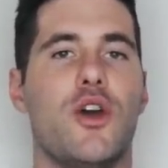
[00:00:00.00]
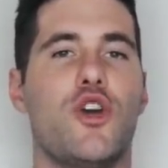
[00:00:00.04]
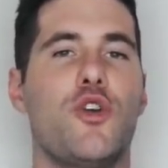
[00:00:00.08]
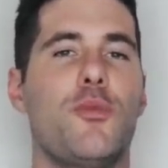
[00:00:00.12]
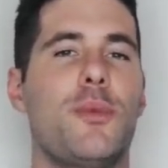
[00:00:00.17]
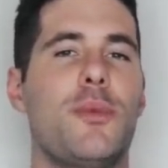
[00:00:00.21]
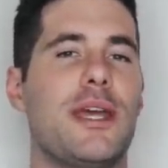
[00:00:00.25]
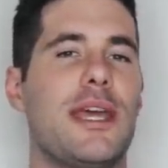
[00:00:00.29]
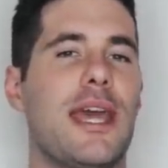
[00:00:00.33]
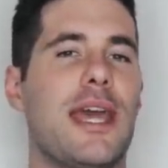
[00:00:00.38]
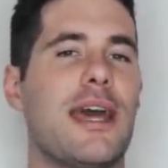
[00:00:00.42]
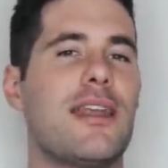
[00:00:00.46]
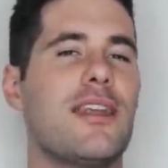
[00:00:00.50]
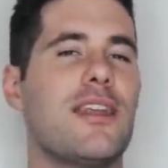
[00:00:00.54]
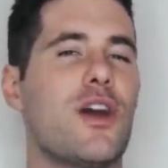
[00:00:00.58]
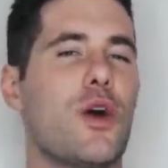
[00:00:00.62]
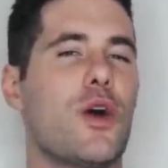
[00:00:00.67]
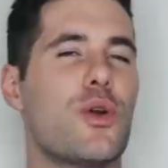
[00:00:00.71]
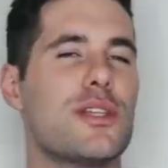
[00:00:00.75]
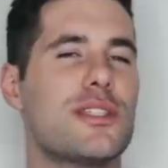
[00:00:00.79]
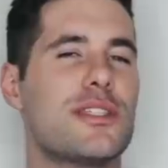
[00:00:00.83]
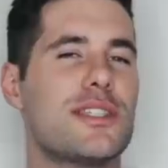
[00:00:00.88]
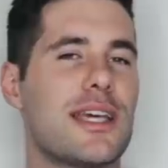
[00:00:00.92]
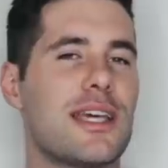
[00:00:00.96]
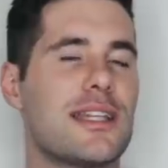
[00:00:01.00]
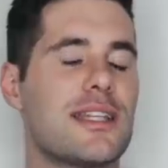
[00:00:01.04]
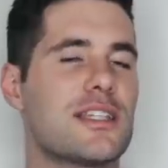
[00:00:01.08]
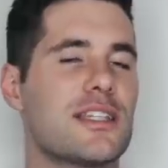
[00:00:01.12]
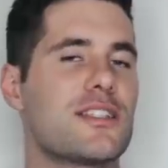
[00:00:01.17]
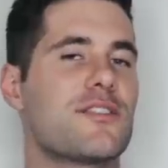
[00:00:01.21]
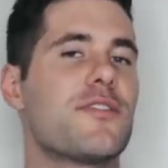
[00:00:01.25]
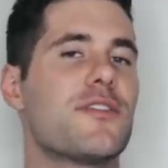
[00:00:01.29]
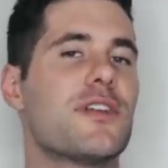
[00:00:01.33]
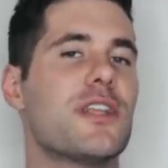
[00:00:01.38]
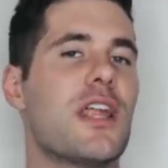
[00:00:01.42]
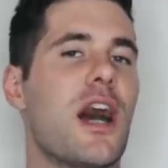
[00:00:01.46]
who began noticing
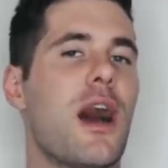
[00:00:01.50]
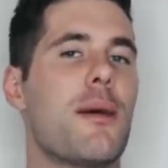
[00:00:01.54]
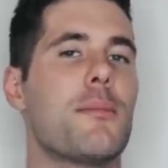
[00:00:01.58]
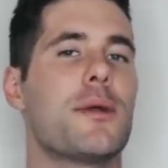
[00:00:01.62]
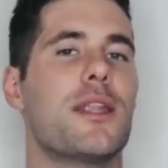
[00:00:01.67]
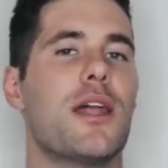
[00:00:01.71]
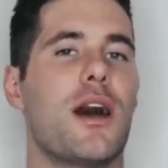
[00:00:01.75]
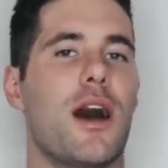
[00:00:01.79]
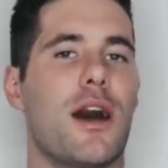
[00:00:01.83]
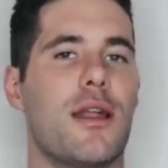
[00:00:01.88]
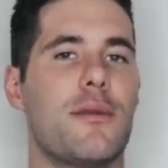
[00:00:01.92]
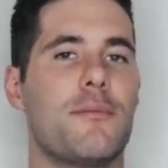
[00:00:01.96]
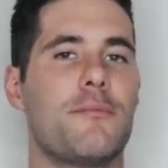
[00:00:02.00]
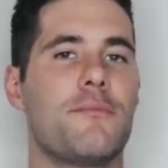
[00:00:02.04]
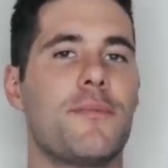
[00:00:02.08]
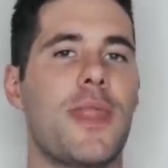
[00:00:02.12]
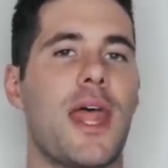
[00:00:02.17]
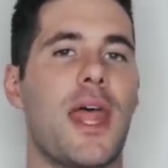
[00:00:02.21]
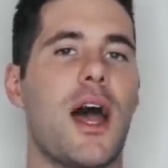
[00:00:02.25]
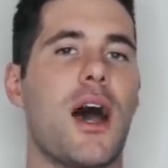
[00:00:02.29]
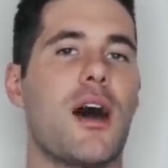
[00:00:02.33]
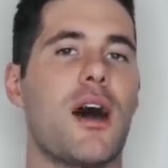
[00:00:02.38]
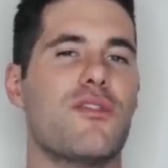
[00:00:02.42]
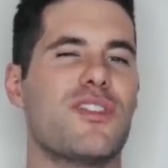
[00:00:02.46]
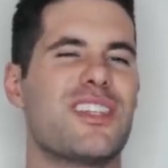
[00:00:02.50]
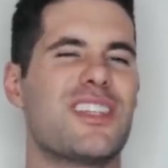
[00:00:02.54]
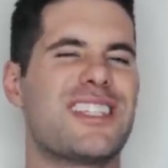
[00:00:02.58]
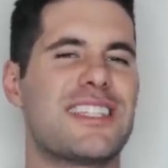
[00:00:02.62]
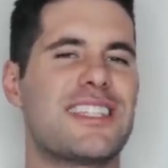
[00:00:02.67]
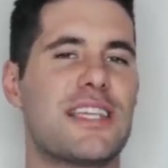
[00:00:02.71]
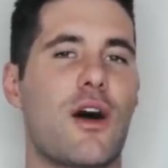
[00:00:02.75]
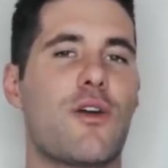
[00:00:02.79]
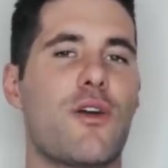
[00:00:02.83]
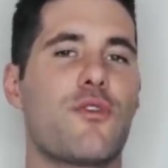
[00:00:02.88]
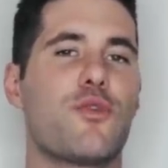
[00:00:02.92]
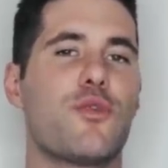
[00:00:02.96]
this phenomenon of
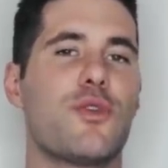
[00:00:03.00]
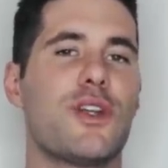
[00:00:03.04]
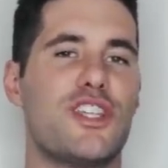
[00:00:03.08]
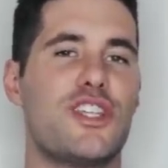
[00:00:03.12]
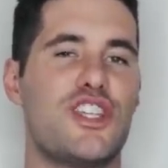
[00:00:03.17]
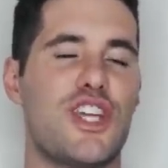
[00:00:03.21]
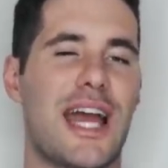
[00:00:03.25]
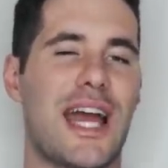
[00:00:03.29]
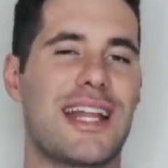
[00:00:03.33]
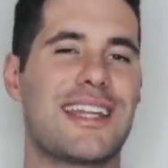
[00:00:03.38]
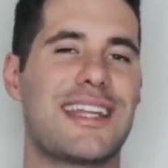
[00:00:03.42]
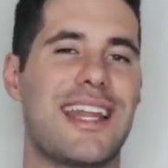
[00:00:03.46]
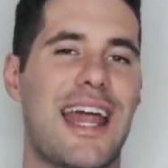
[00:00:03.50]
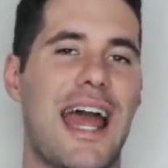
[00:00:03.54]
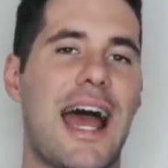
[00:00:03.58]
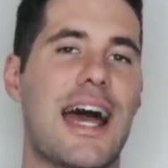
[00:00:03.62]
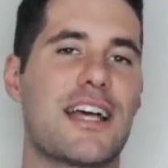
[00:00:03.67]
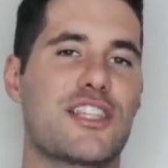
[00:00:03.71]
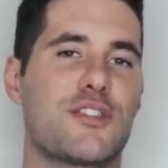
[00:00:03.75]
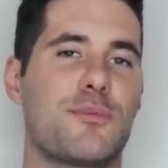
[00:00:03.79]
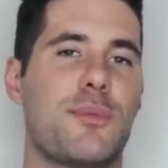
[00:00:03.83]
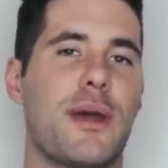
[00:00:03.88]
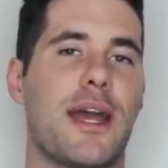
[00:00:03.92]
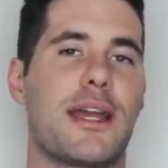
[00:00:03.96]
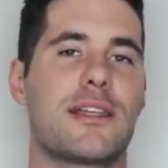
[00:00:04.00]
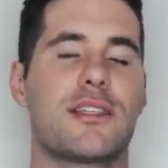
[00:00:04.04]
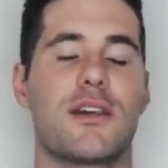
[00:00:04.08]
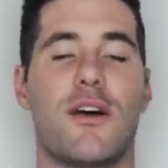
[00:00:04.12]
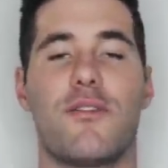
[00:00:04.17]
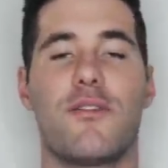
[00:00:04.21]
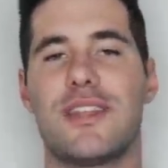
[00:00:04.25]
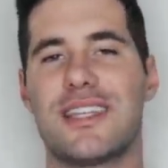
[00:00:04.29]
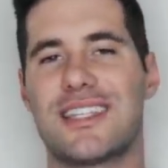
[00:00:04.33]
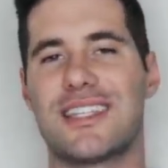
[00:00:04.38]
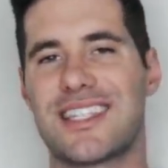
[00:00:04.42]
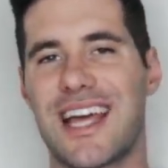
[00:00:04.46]
self-rejected aspects
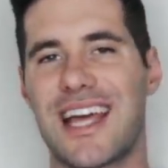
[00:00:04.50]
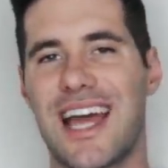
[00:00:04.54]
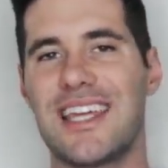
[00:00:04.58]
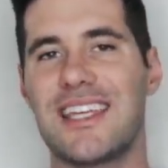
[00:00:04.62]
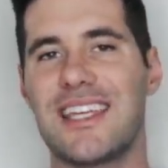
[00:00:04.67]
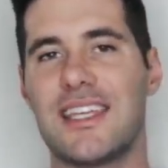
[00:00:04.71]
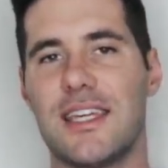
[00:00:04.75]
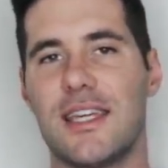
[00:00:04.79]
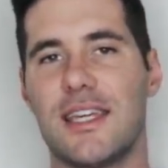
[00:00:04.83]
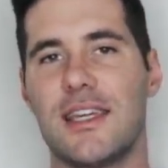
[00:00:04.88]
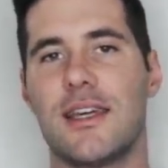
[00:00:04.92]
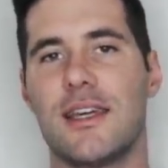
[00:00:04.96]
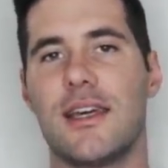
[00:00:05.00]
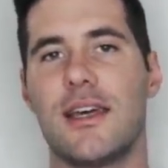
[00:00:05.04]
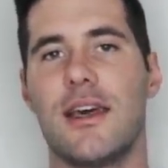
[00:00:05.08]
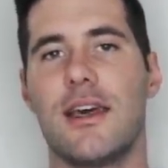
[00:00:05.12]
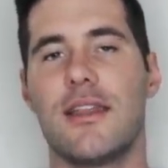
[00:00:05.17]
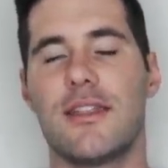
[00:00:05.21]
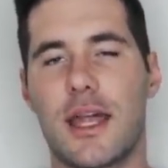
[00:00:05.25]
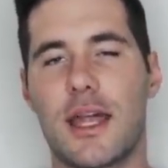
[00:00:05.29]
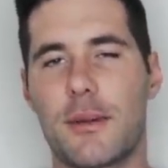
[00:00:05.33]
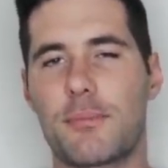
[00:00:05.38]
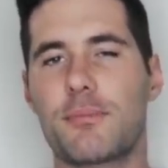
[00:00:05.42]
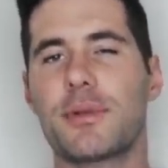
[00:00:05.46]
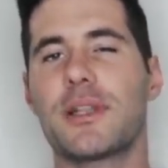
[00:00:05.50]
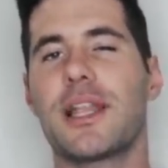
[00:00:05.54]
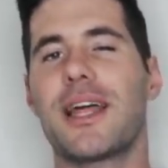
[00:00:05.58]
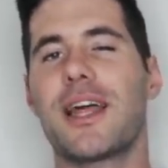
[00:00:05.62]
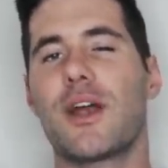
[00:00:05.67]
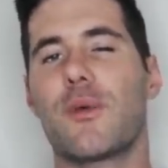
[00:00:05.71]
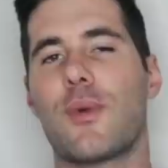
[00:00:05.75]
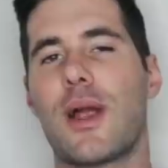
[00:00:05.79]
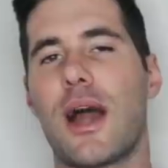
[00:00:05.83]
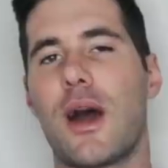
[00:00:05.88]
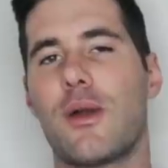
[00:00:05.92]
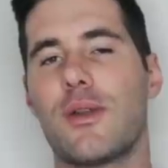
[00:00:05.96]
of the psyche that play
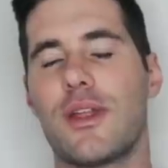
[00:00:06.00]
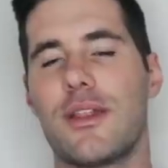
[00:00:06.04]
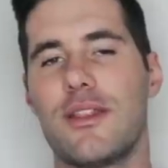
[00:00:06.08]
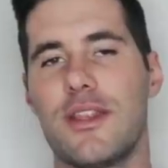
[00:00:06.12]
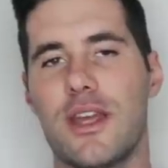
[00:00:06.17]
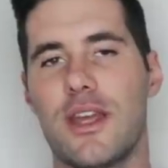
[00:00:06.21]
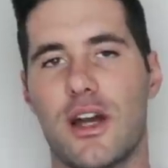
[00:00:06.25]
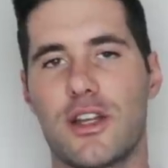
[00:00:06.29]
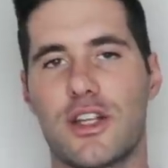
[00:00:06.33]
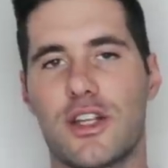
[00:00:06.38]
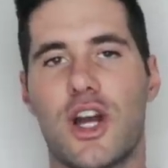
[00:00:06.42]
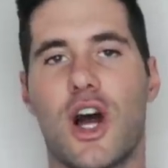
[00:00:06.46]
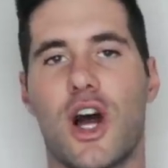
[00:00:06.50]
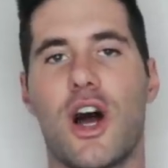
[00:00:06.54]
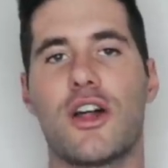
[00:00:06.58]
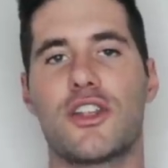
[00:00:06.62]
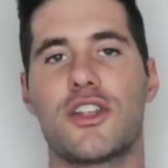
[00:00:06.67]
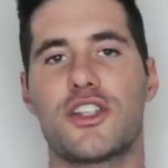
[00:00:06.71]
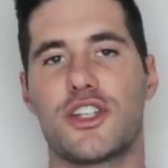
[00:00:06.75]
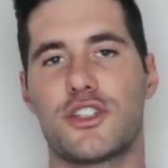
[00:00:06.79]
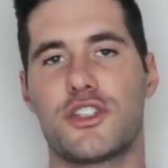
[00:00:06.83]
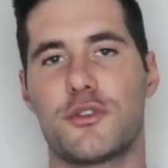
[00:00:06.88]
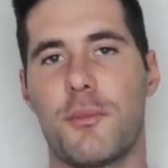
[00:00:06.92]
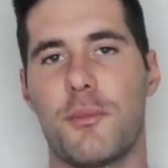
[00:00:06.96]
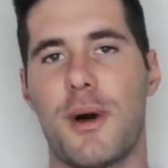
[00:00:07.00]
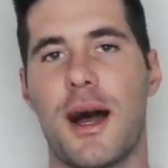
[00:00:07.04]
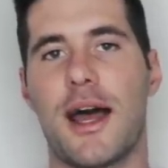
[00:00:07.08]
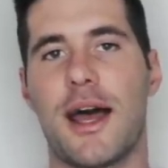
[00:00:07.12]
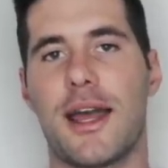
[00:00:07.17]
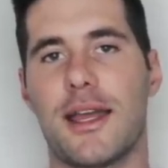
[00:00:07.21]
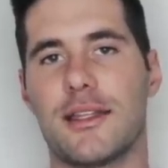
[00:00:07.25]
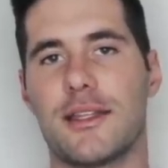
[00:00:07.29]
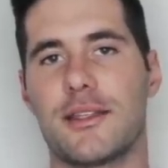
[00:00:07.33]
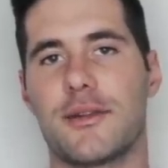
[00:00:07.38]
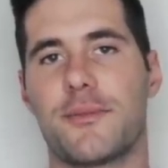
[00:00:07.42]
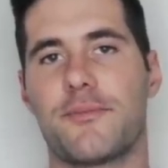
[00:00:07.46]
around in the unconscious
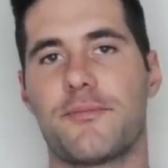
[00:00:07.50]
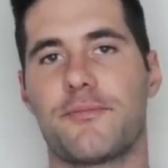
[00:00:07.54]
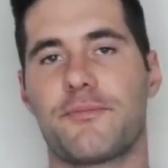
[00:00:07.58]
mind.